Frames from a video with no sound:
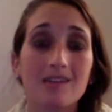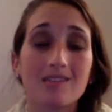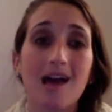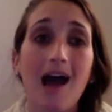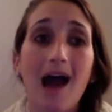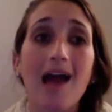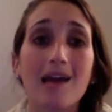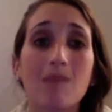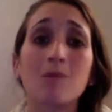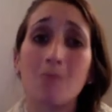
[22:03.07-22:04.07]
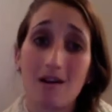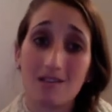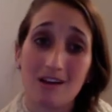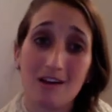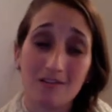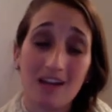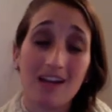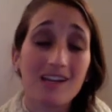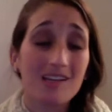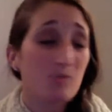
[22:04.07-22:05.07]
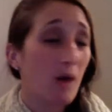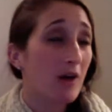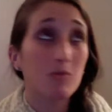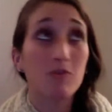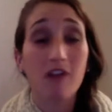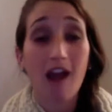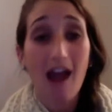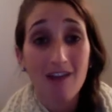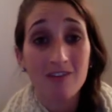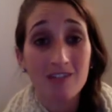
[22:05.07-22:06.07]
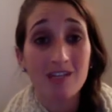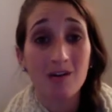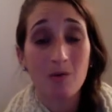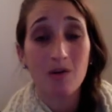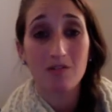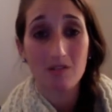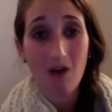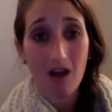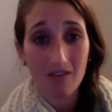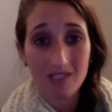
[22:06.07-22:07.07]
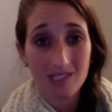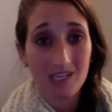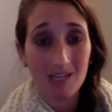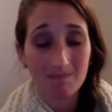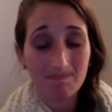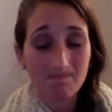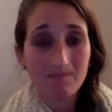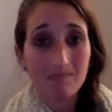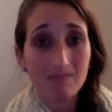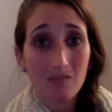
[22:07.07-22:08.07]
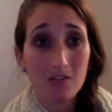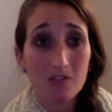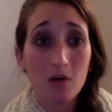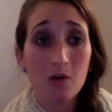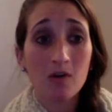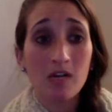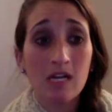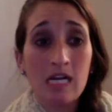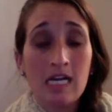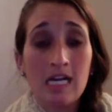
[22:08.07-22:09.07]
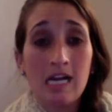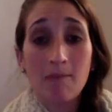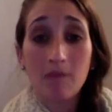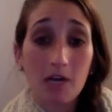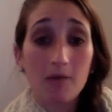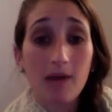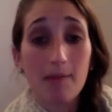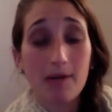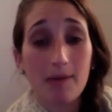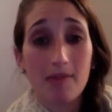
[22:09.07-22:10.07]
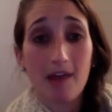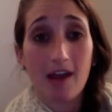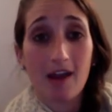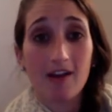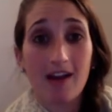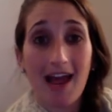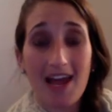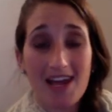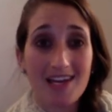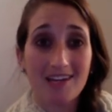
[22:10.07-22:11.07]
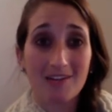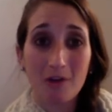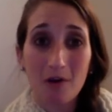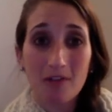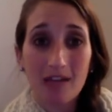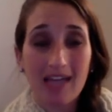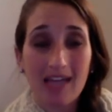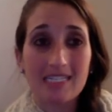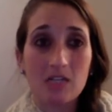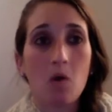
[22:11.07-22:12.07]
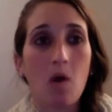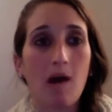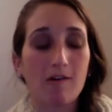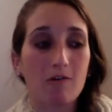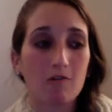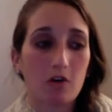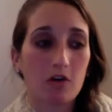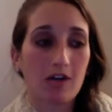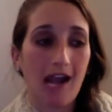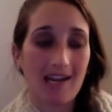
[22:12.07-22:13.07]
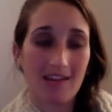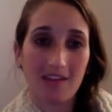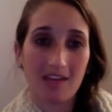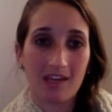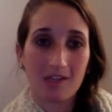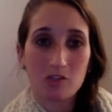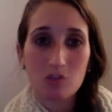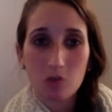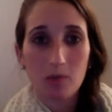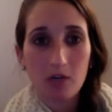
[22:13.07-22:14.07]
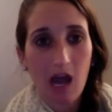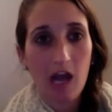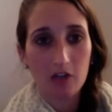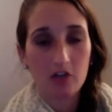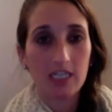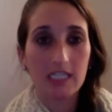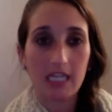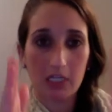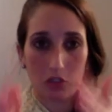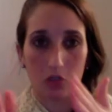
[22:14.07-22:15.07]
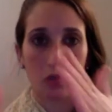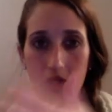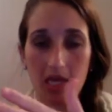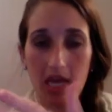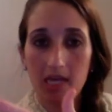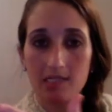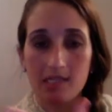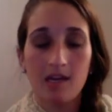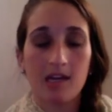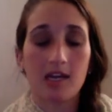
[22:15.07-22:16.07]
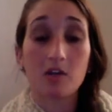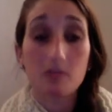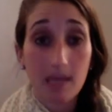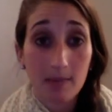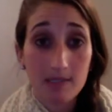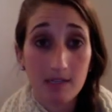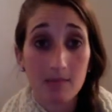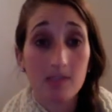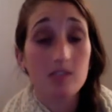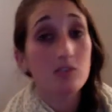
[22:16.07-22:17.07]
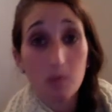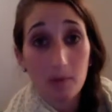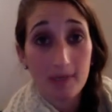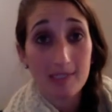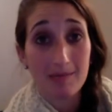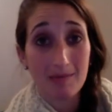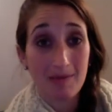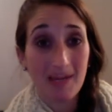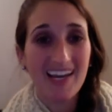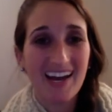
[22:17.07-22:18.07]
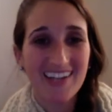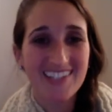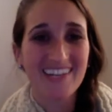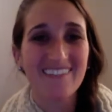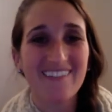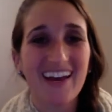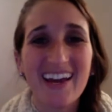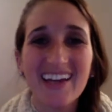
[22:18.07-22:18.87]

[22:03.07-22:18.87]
that I am the boss of. And it is possible for every single one of you on this team. So I'm going to wrap it up there. I know that I didn't go over anything super concrete like do this. I know Debbie's going to be super pissed at me because of it.